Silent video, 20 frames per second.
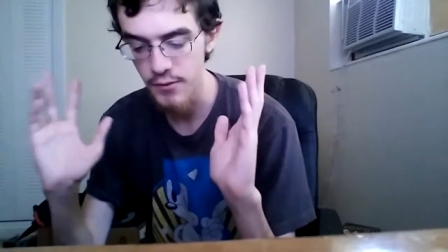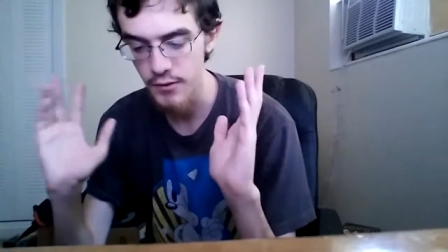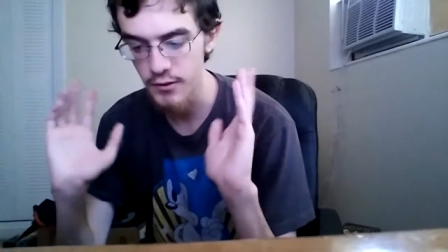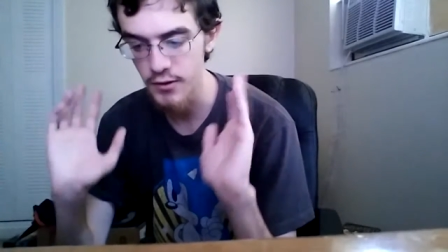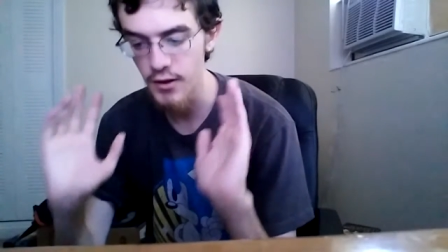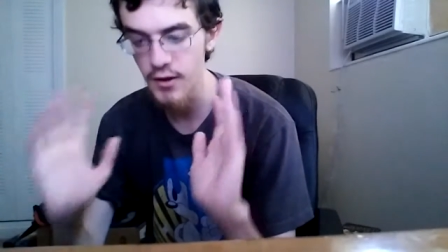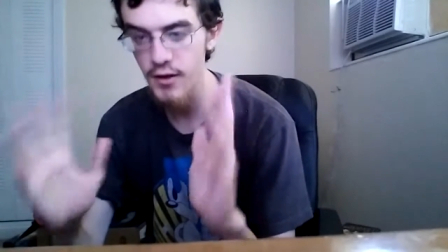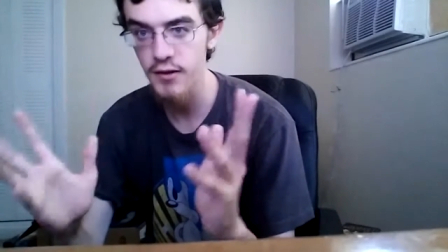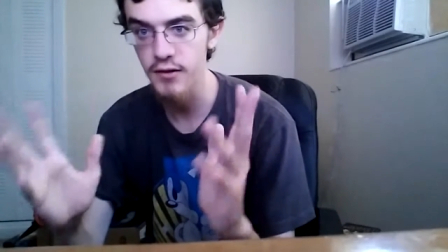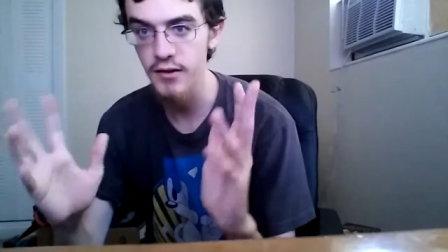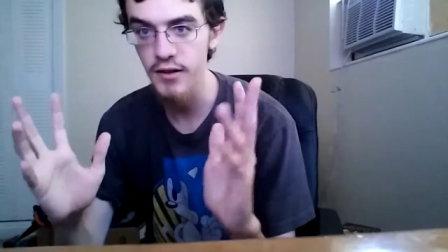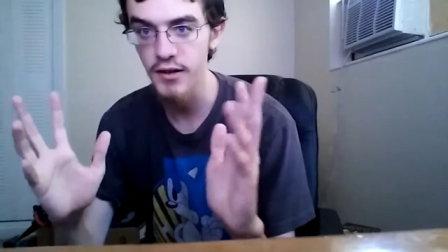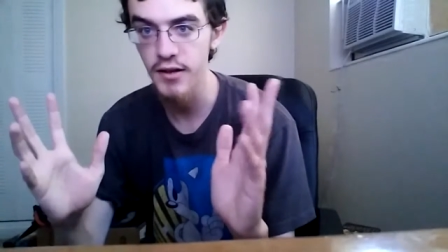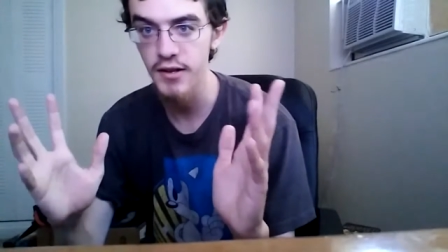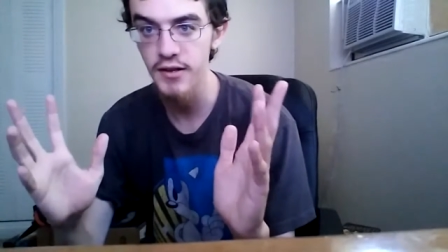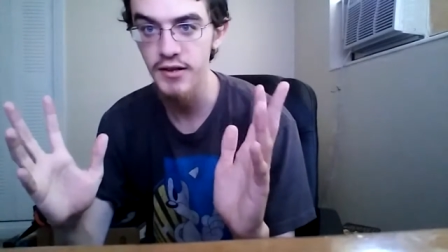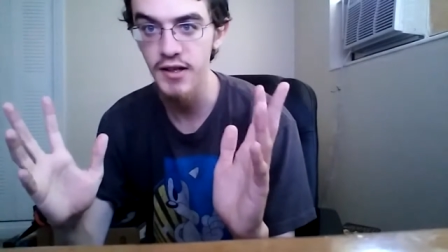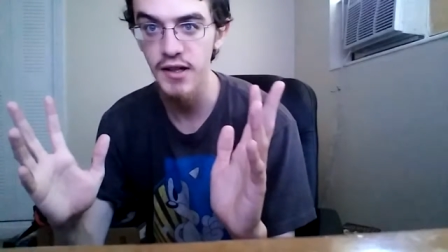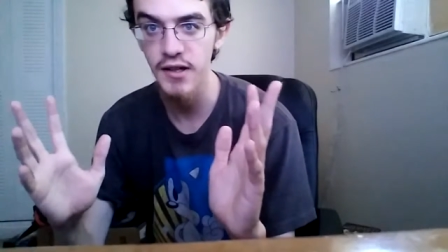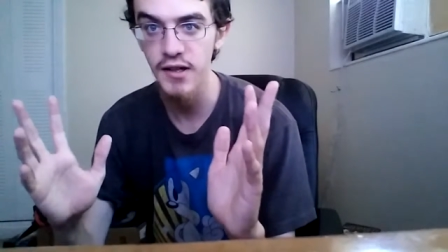Luckily, he
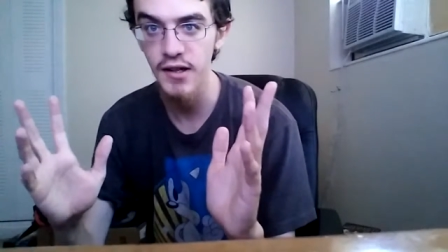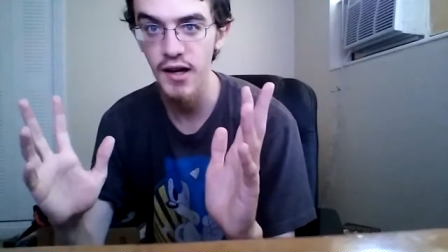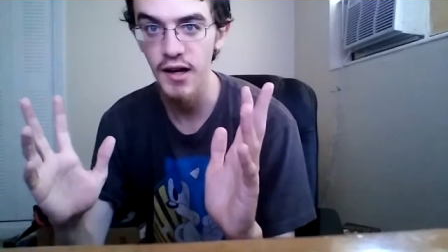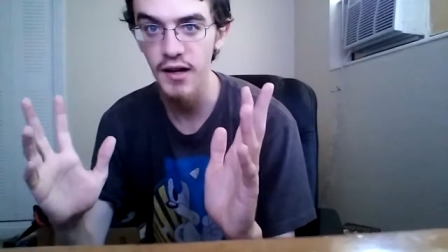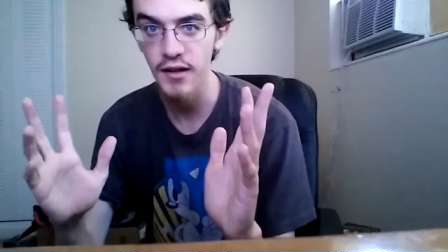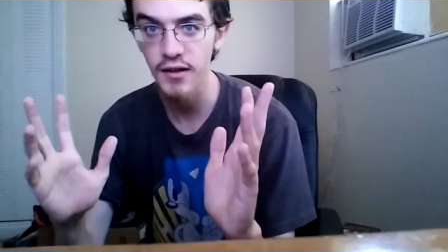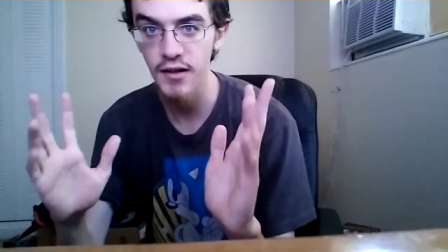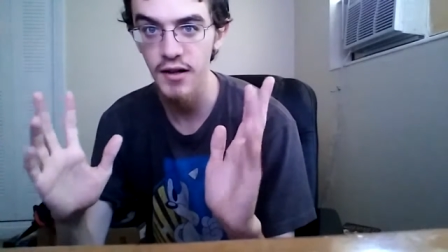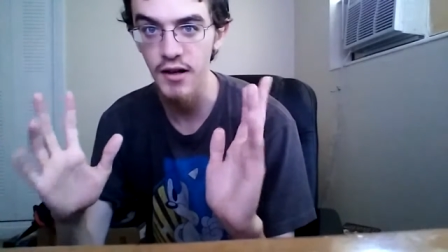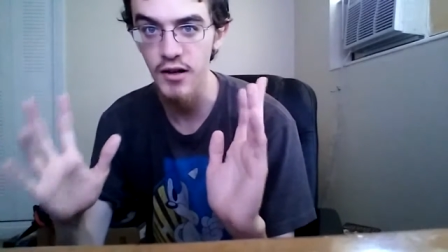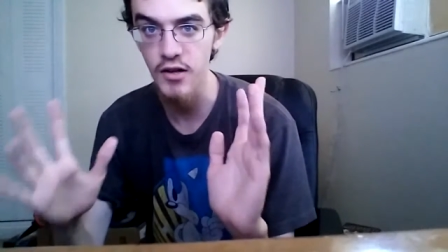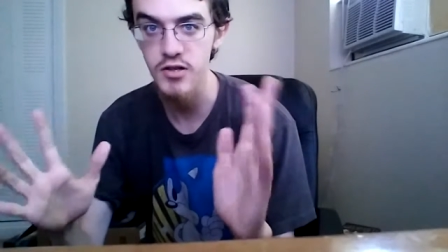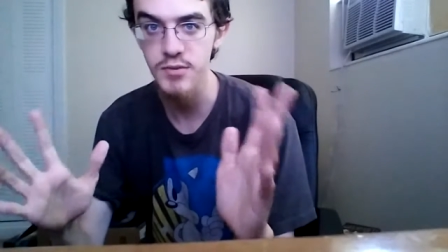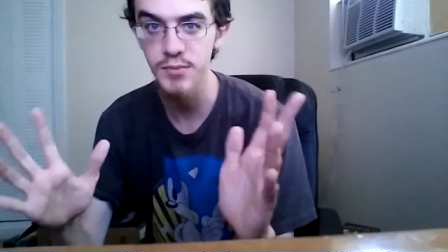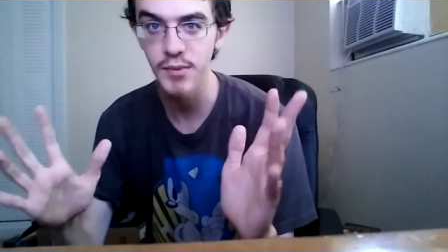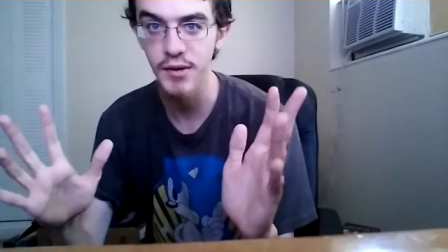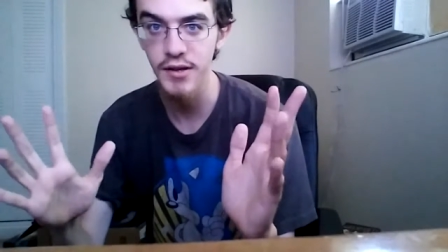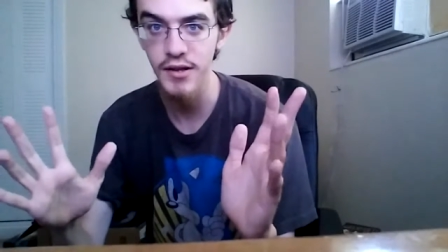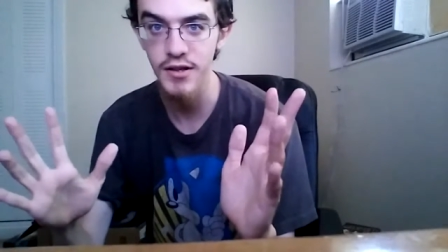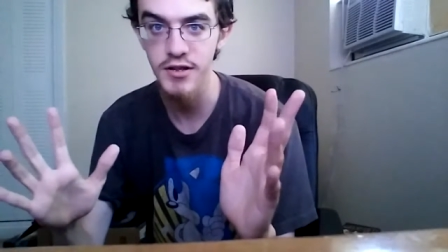did not cost
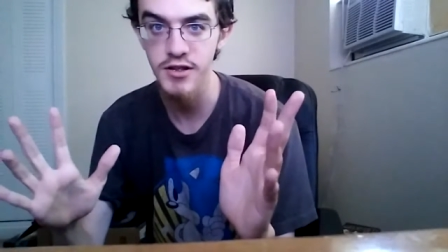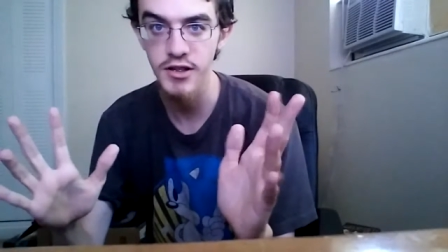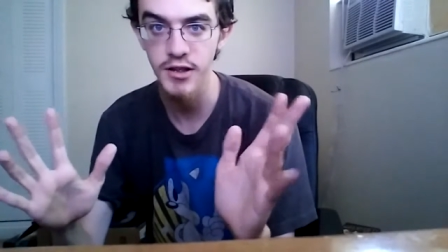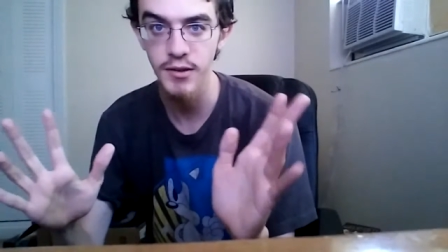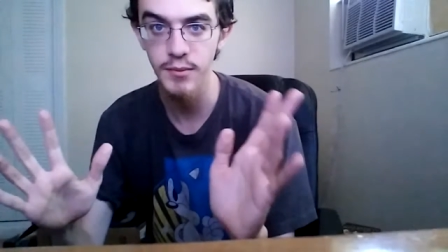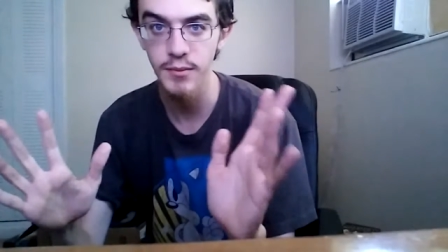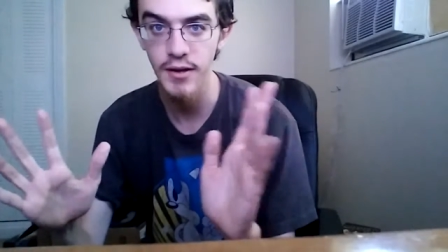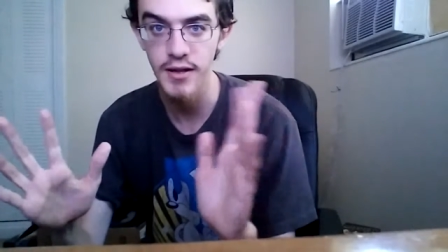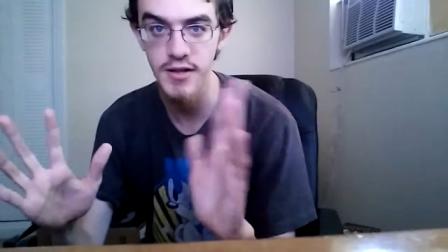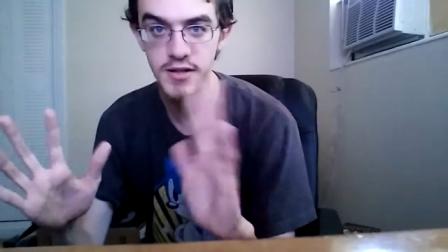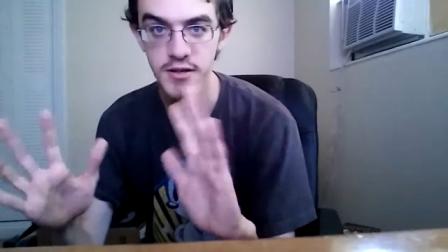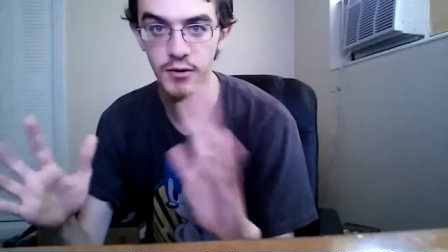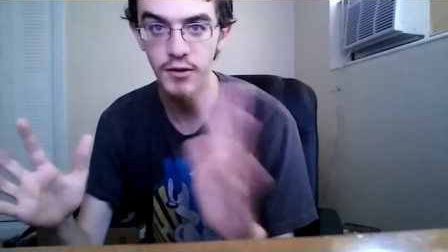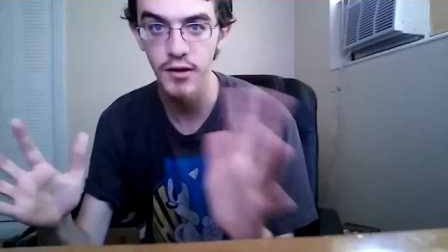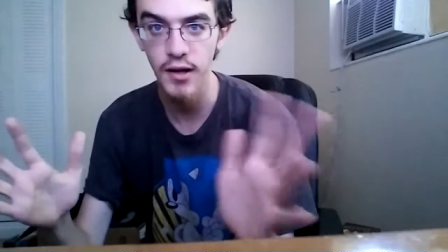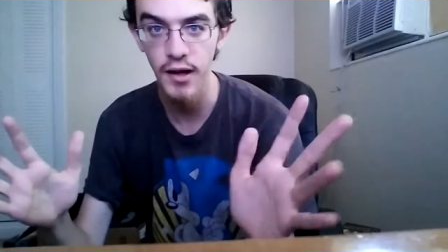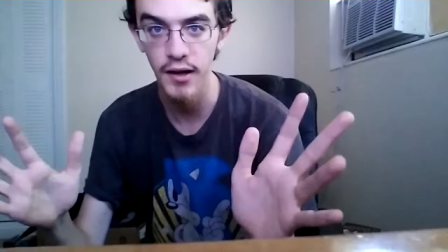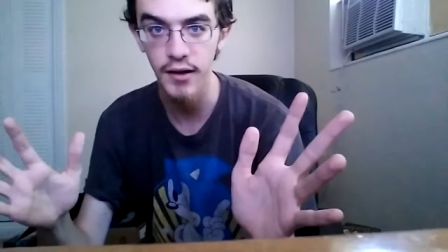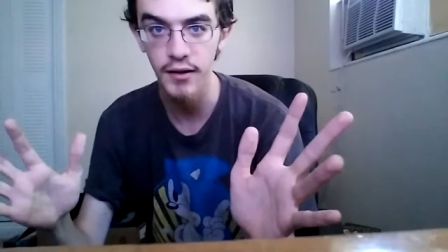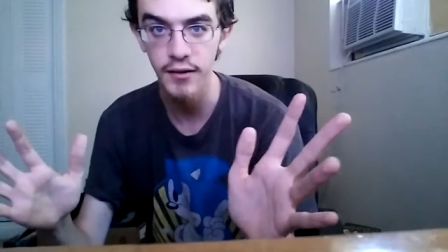me the achievement. I still
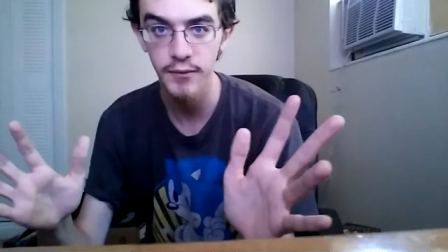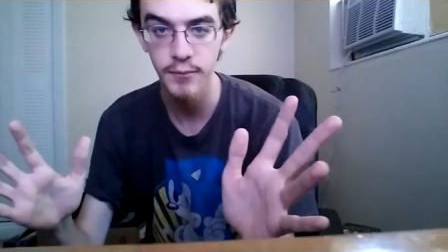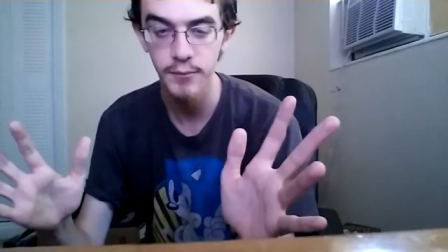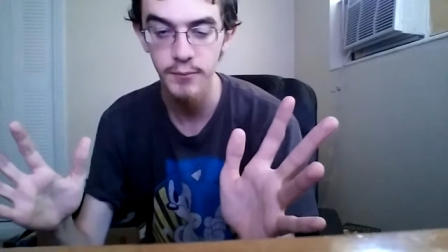got it.